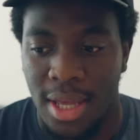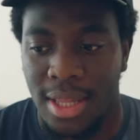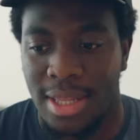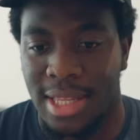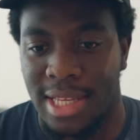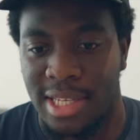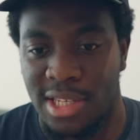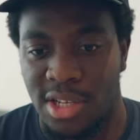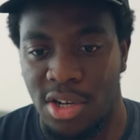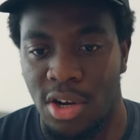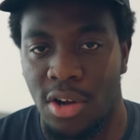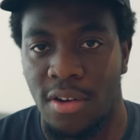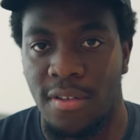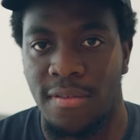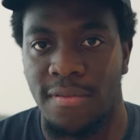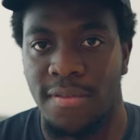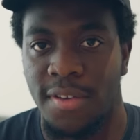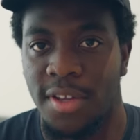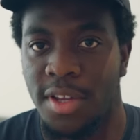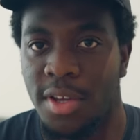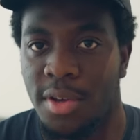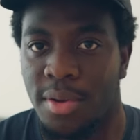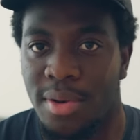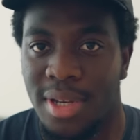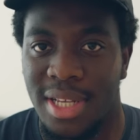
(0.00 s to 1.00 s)
there's a lot of
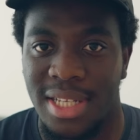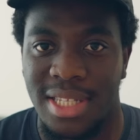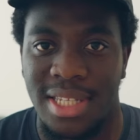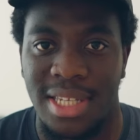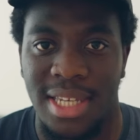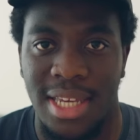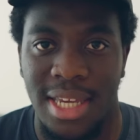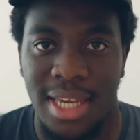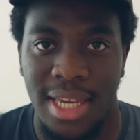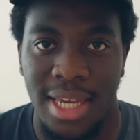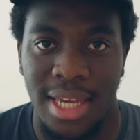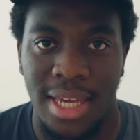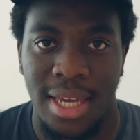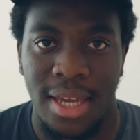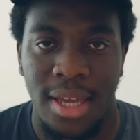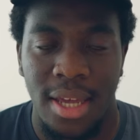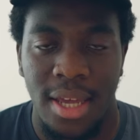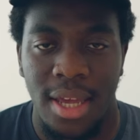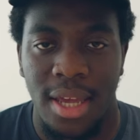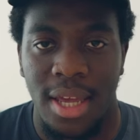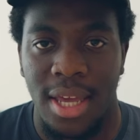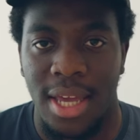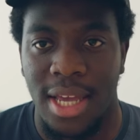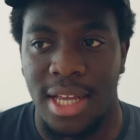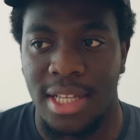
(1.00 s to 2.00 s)
unity
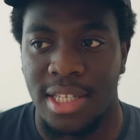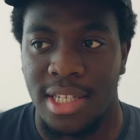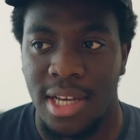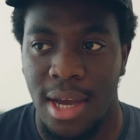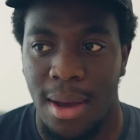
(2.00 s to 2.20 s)
in